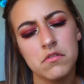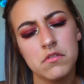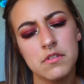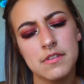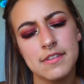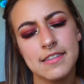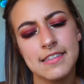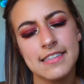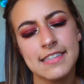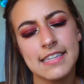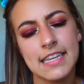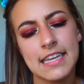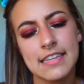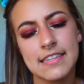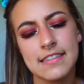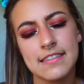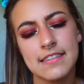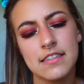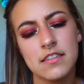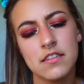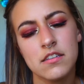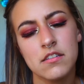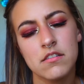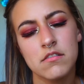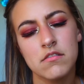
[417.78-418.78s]

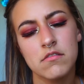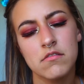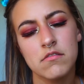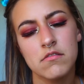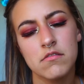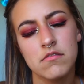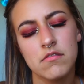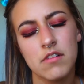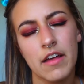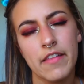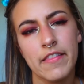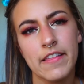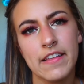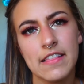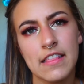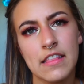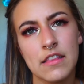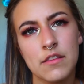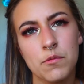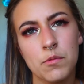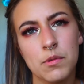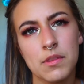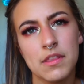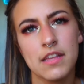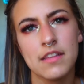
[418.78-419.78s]
Sis. I think
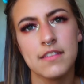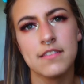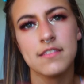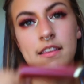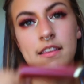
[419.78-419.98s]
that's what that